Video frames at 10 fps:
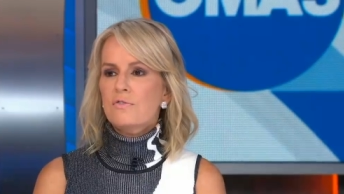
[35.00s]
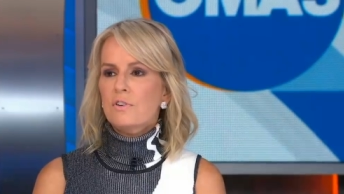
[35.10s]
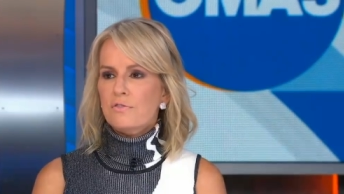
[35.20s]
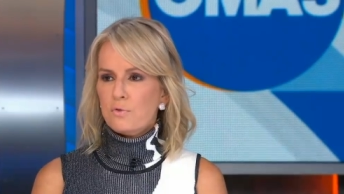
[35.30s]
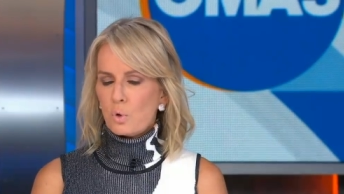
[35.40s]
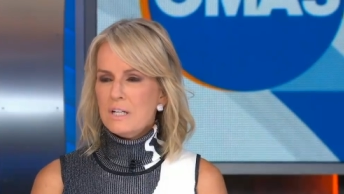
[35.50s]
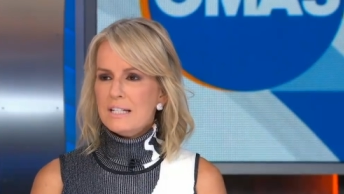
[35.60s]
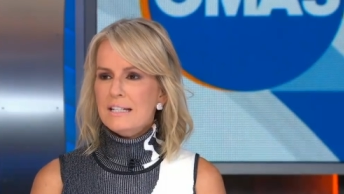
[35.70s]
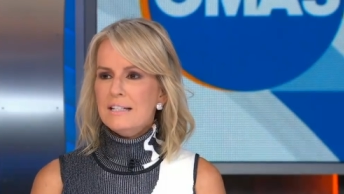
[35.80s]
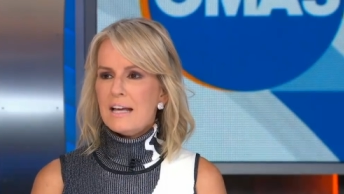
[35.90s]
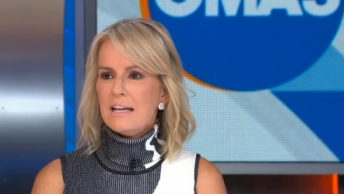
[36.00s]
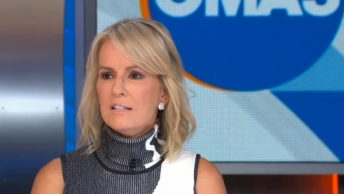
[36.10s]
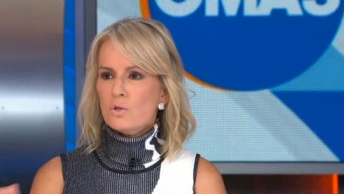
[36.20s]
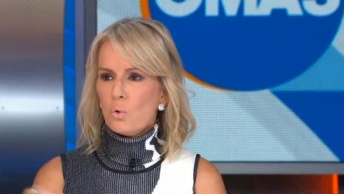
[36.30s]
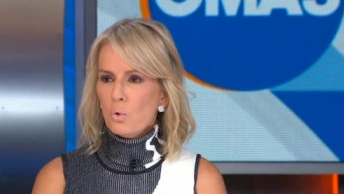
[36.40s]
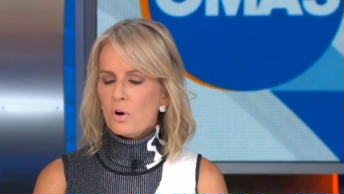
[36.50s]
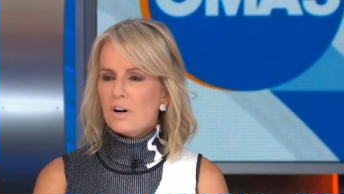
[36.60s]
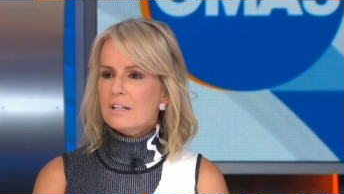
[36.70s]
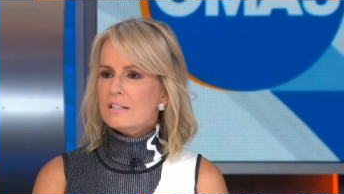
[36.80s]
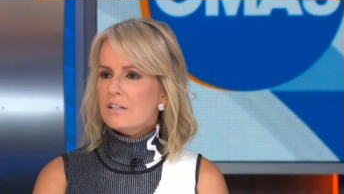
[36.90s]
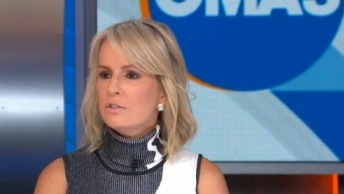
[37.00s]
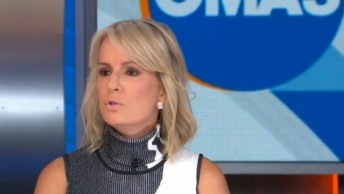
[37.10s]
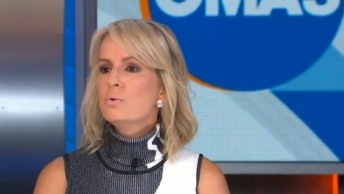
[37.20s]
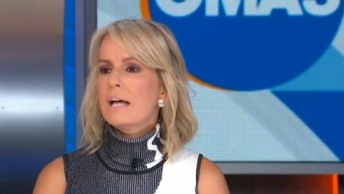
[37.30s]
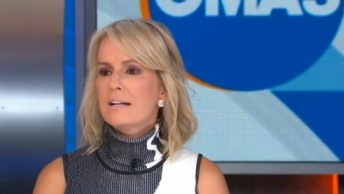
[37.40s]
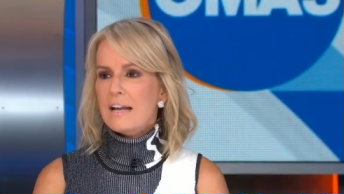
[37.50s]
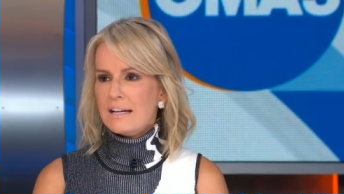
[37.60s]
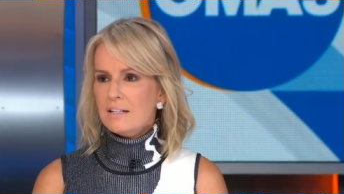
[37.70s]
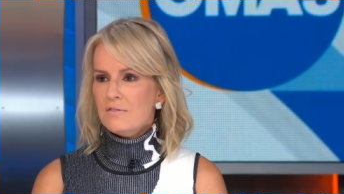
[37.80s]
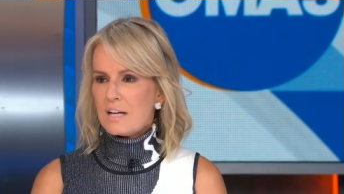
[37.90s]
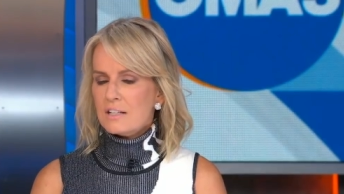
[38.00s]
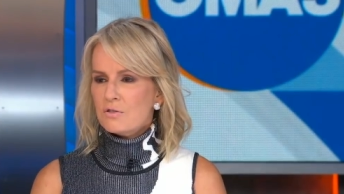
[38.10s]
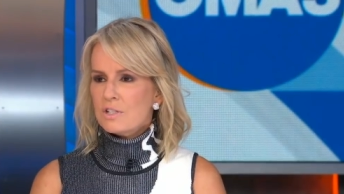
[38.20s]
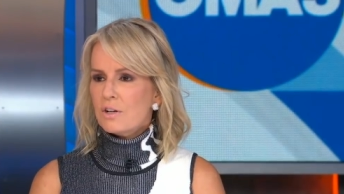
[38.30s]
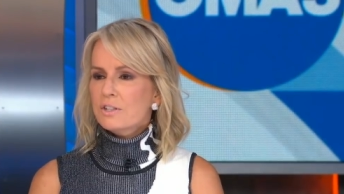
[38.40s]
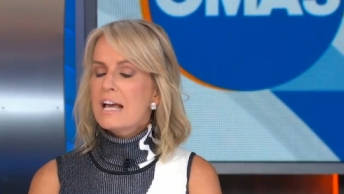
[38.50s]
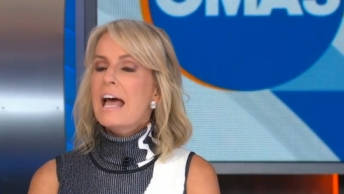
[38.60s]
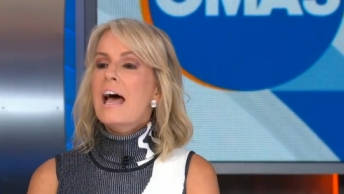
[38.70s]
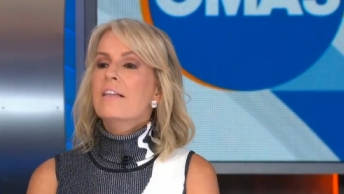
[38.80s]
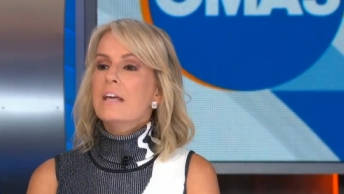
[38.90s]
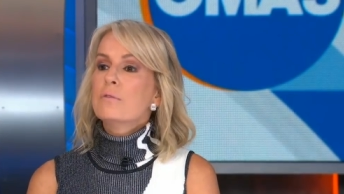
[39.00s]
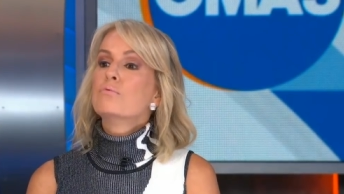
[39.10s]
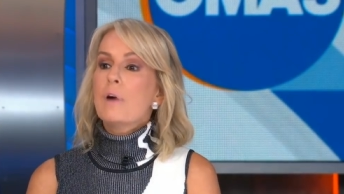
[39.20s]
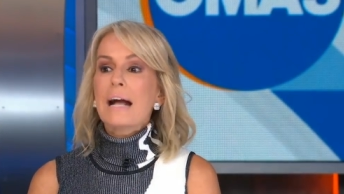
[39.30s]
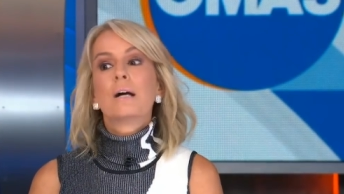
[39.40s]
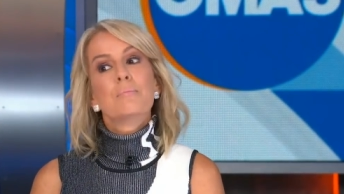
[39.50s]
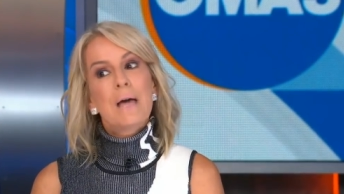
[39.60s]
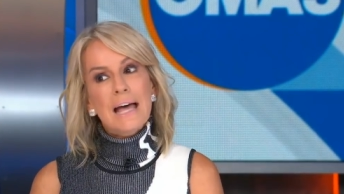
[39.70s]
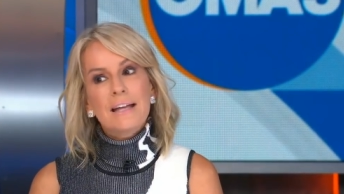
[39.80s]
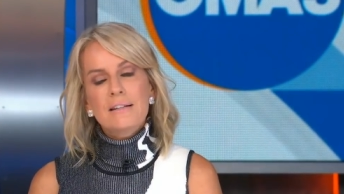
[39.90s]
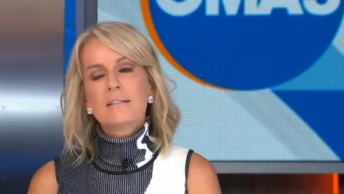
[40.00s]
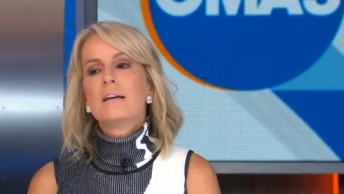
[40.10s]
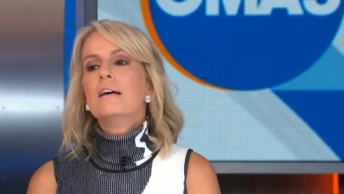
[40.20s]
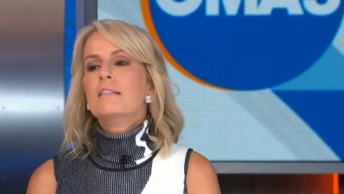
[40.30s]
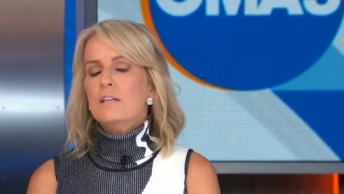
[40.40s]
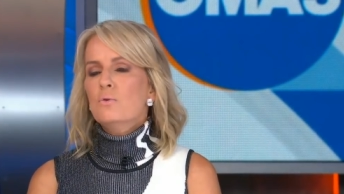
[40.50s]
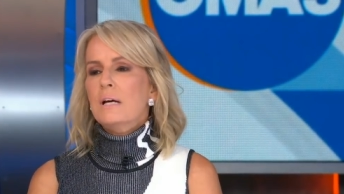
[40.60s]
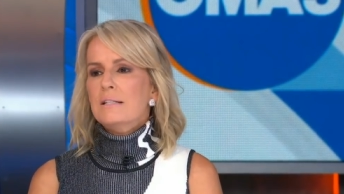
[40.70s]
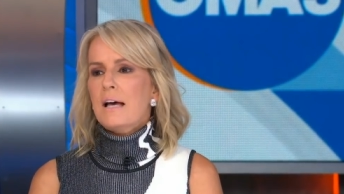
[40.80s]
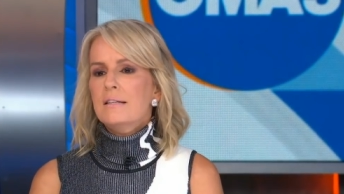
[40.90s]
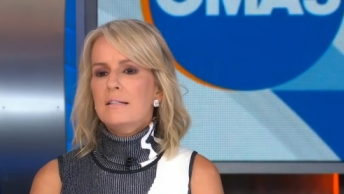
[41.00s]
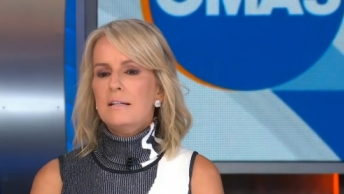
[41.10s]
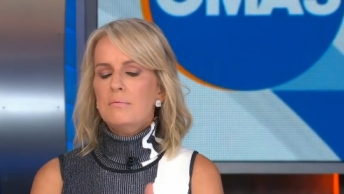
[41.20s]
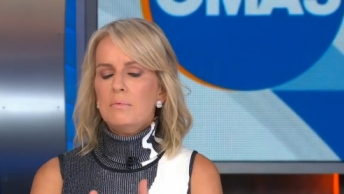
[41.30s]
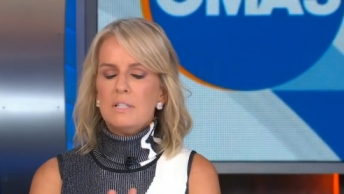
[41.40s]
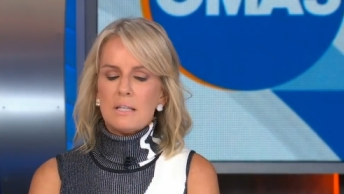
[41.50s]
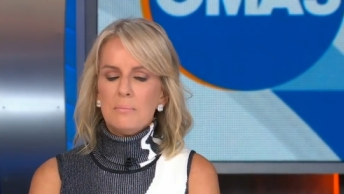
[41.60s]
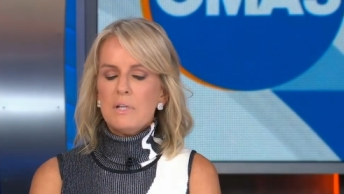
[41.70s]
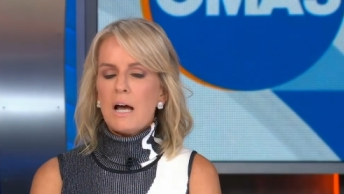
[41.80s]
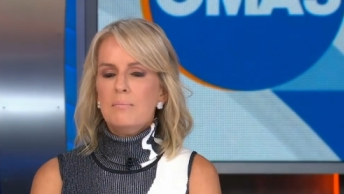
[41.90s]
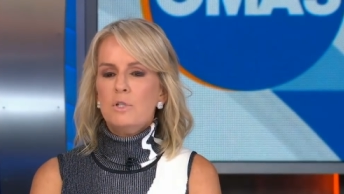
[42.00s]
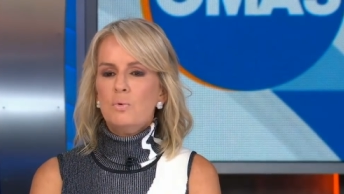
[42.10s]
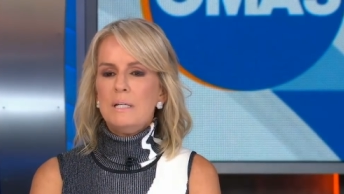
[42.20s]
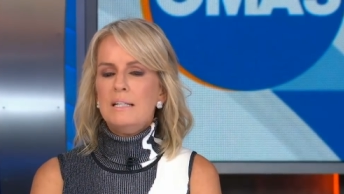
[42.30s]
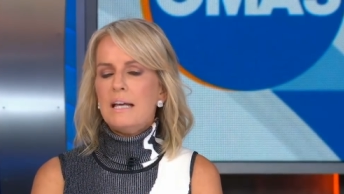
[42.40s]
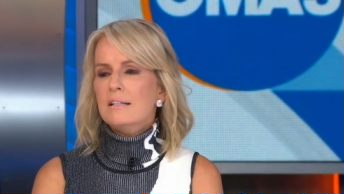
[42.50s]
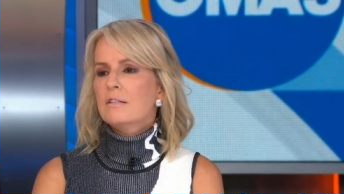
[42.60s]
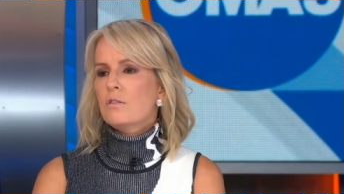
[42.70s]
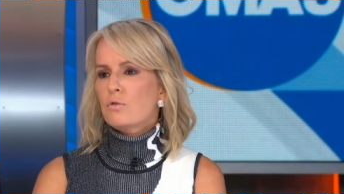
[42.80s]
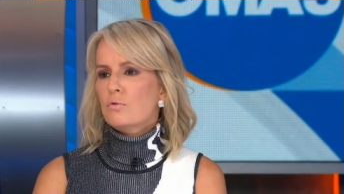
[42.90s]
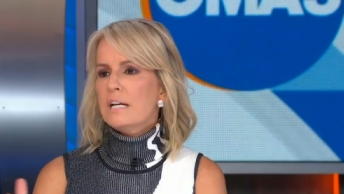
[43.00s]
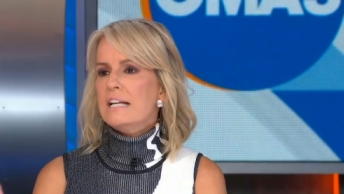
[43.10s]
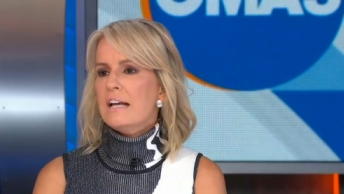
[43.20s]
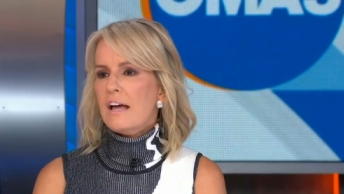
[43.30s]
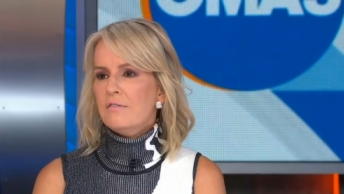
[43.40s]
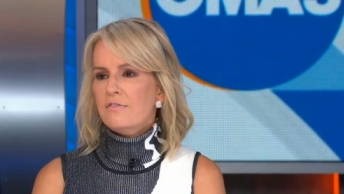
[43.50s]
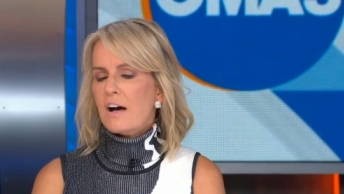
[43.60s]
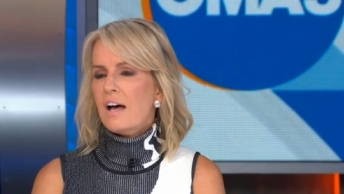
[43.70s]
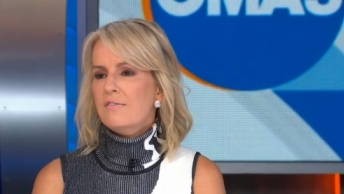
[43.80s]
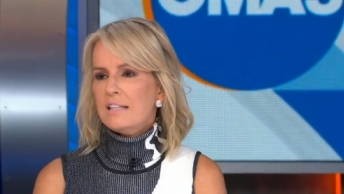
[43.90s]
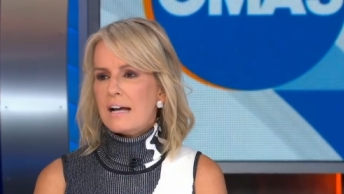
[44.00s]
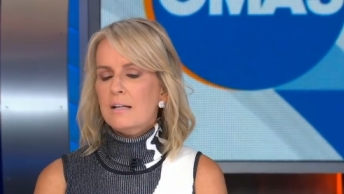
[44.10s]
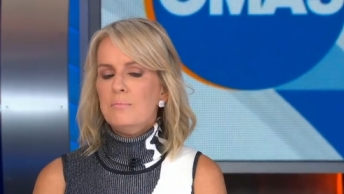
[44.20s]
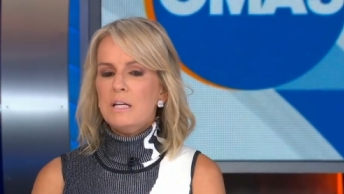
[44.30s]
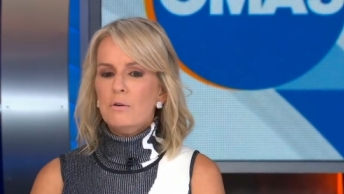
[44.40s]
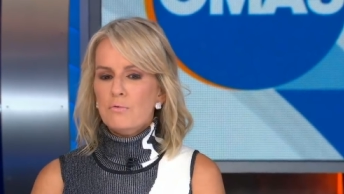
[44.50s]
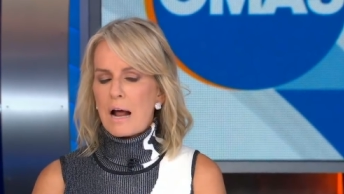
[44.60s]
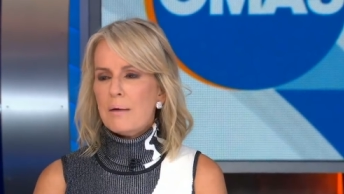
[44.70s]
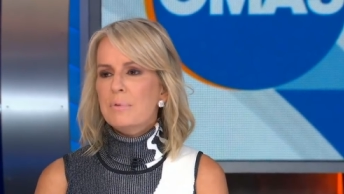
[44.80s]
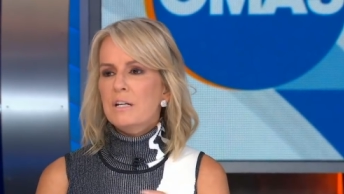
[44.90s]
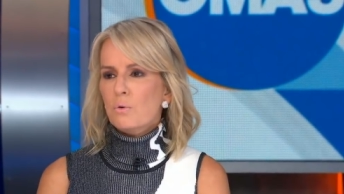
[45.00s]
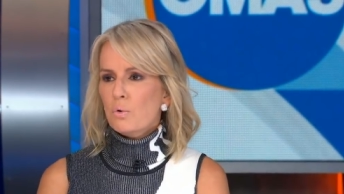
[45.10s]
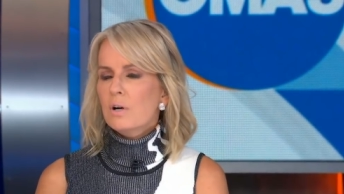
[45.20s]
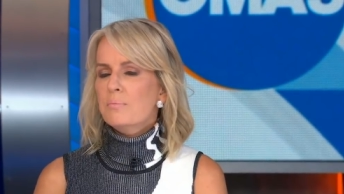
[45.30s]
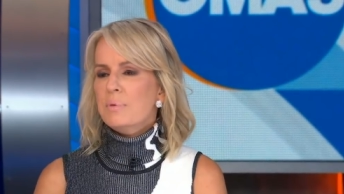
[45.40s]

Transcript: for 14 days or until you get a negative test result. And they recommend that you get tested sometime between days three and five, and that can be a rapid or a